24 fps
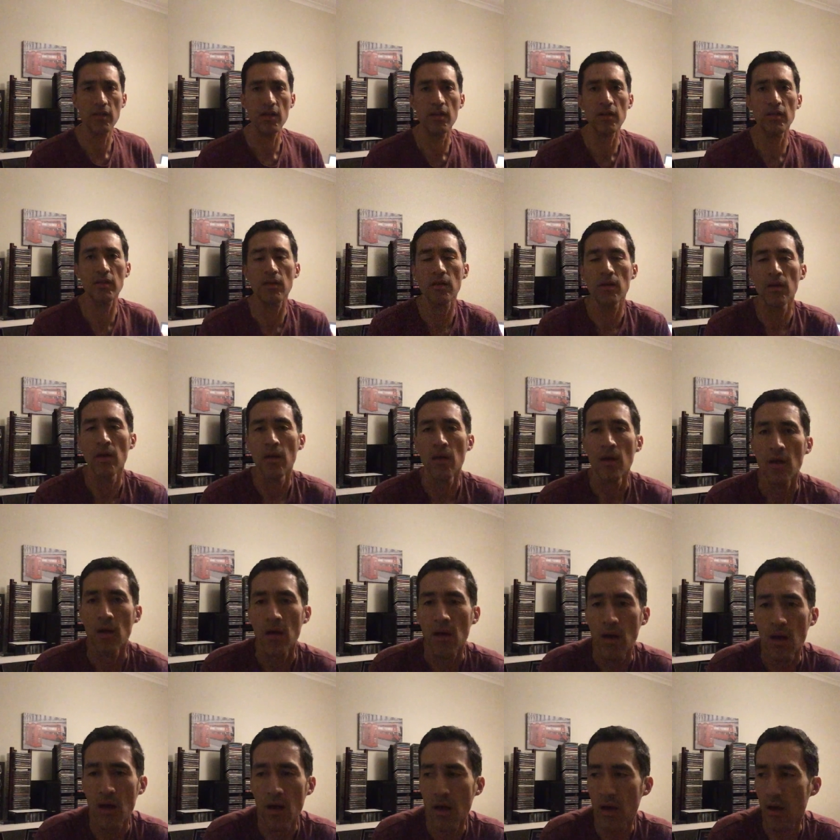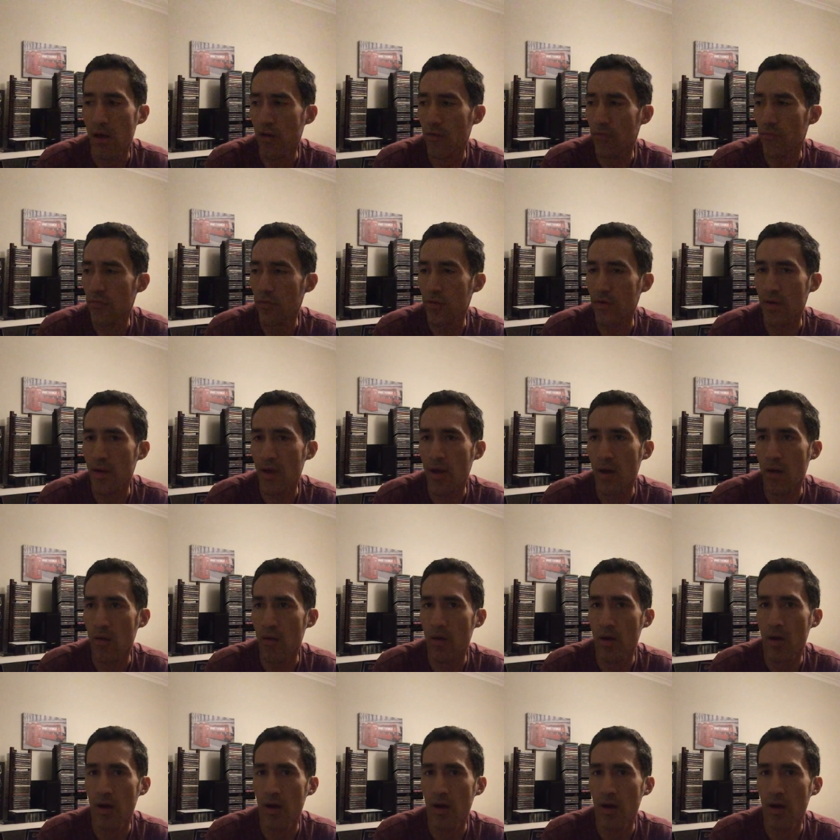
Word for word: it uh, for now.